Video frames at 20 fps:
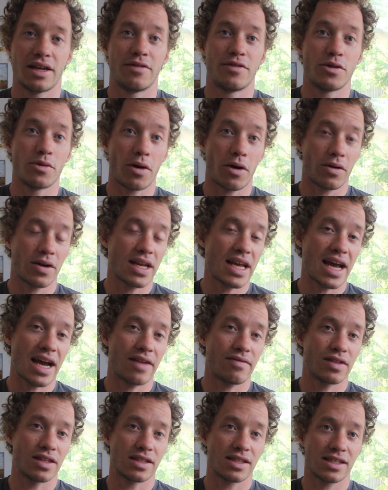If you already
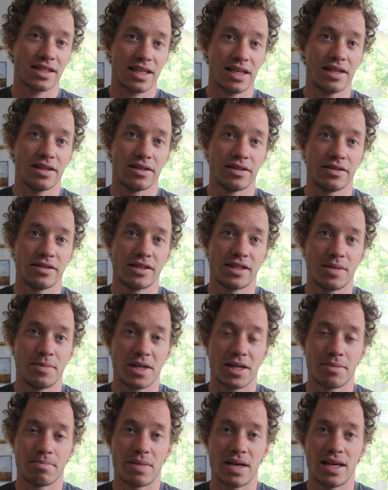have the skills to be
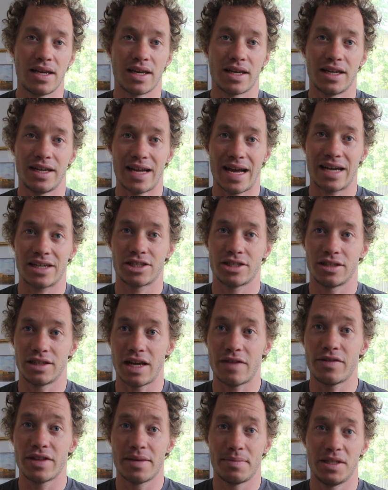competing at a national
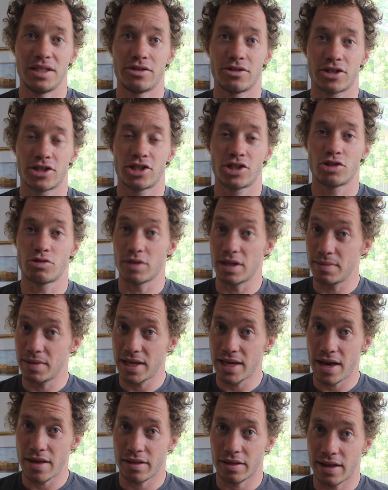level, that means you're
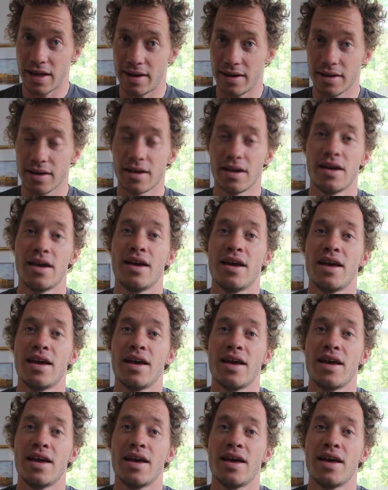extremely athletic,